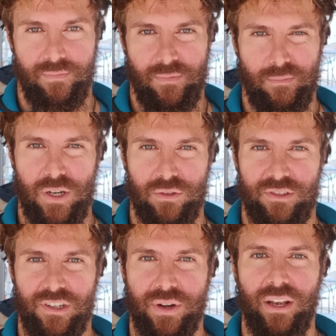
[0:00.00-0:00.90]
Marcus
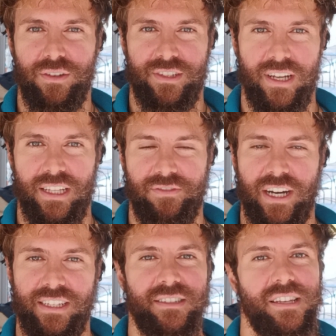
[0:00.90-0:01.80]
Aurelius
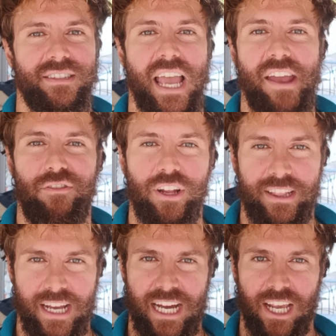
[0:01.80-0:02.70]
advises us, every
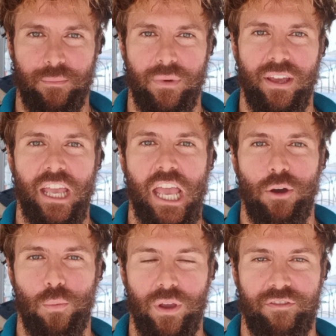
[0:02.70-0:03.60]
time
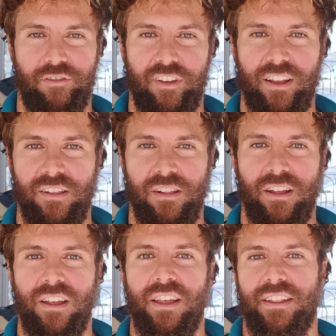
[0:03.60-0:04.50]
we feel
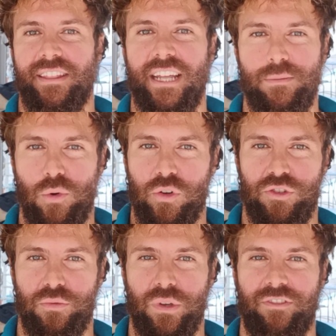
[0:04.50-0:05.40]
that
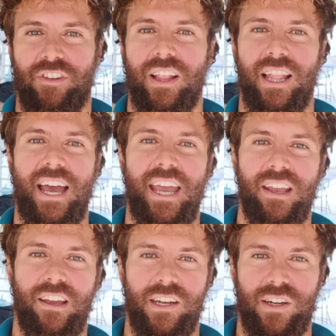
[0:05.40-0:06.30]
emotion, we feel
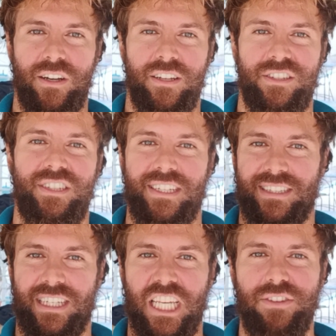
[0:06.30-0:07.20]
anger, just
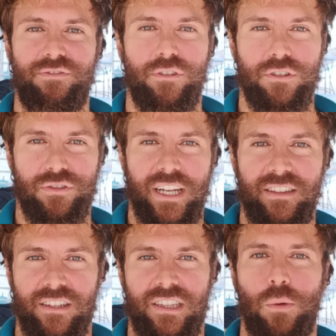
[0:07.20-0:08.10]
give for
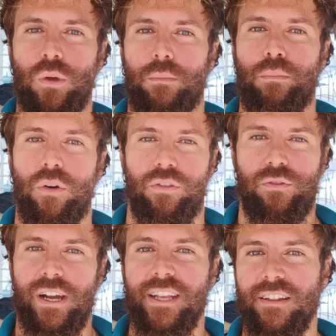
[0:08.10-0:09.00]
granted that we are both right.